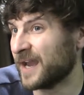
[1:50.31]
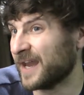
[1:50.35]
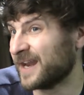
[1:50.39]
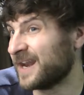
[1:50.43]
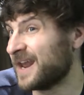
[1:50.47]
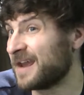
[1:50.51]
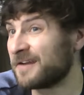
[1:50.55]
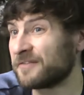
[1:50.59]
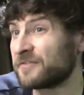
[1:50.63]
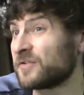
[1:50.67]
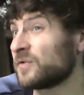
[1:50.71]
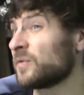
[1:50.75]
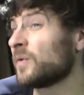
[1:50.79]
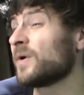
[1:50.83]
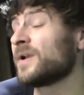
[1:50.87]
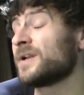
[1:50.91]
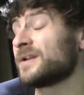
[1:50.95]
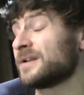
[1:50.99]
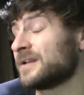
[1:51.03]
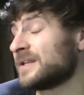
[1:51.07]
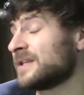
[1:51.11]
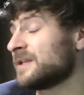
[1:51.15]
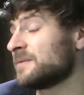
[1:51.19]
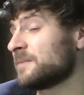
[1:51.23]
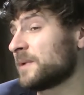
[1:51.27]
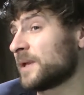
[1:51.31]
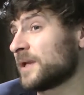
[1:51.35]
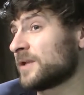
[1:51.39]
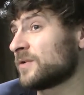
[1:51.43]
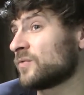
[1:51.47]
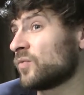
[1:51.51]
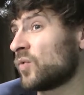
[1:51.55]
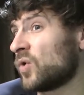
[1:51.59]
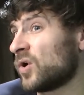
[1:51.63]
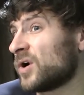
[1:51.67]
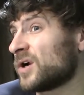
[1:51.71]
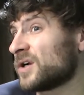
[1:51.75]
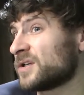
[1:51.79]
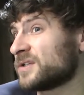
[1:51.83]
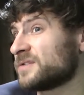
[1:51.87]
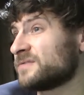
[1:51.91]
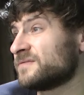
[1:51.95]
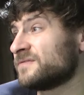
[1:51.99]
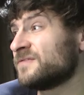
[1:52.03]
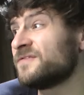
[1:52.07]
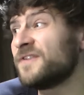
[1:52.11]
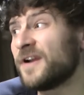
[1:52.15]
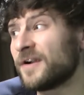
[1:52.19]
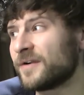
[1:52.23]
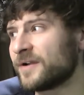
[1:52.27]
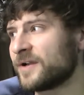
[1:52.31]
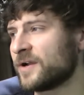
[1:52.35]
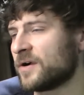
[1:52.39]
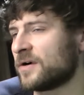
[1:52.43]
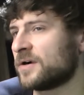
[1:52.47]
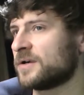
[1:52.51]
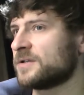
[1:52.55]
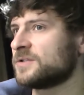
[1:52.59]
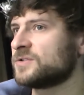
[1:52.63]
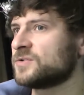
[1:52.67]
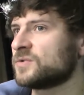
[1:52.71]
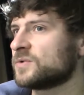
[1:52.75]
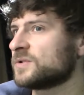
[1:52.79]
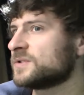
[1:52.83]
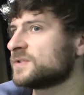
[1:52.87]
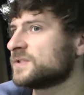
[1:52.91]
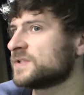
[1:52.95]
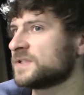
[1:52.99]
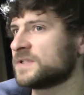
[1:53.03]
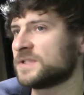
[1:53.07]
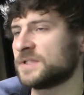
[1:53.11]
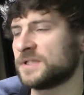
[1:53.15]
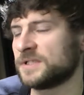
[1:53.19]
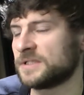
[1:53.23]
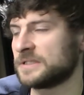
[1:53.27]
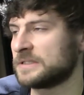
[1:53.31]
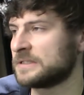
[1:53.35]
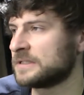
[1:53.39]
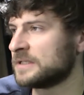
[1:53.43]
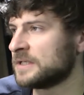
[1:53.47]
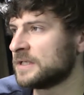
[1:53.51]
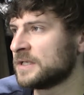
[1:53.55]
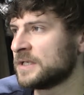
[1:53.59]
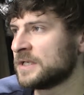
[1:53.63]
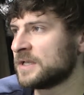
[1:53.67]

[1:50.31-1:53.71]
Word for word: and everyone in the band worked very hard towards it, and